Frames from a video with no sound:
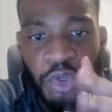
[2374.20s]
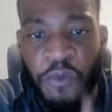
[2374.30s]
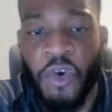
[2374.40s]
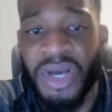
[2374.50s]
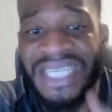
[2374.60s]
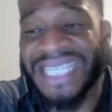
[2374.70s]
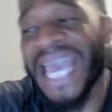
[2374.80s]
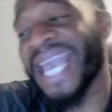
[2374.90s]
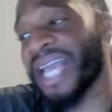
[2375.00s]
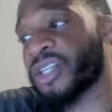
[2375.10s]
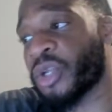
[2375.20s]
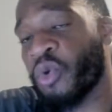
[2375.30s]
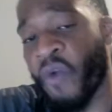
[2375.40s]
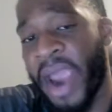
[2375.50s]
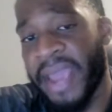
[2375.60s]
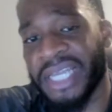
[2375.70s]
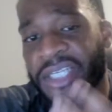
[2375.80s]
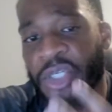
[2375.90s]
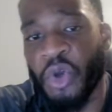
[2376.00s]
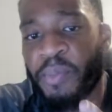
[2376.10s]
you've got a sec x on the right.
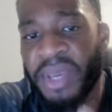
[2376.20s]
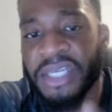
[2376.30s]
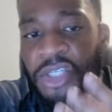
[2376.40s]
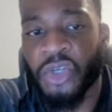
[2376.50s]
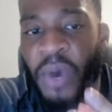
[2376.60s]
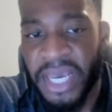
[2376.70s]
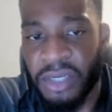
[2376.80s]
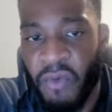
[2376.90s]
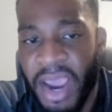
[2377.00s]
It's not being squared,